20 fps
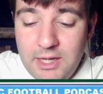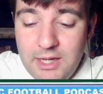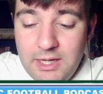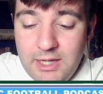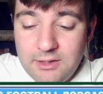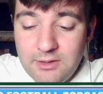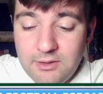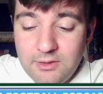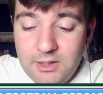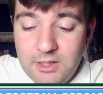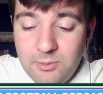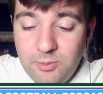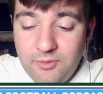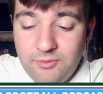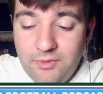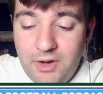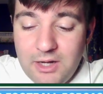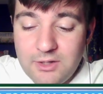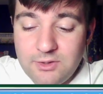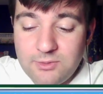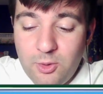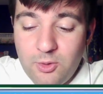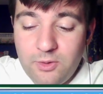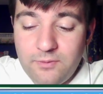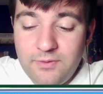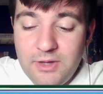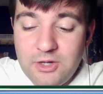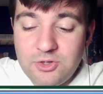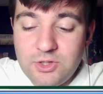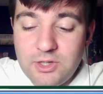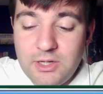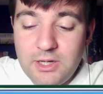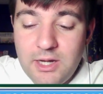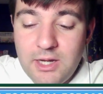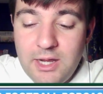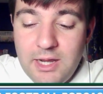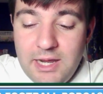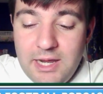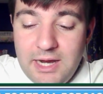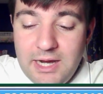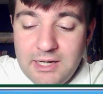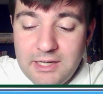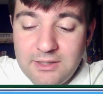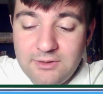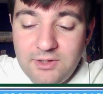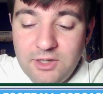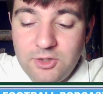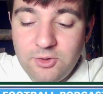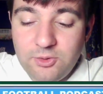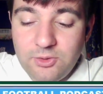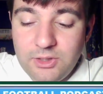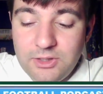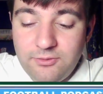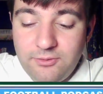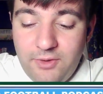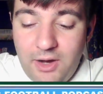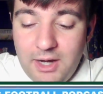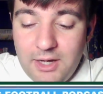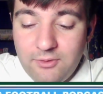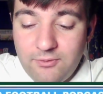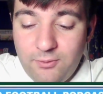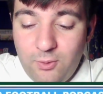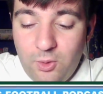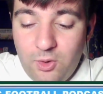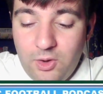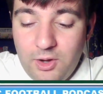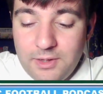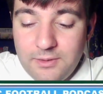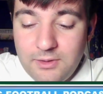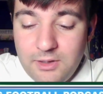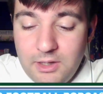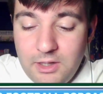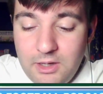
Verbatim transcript: in the league, but finds motivation in continually fighting for it.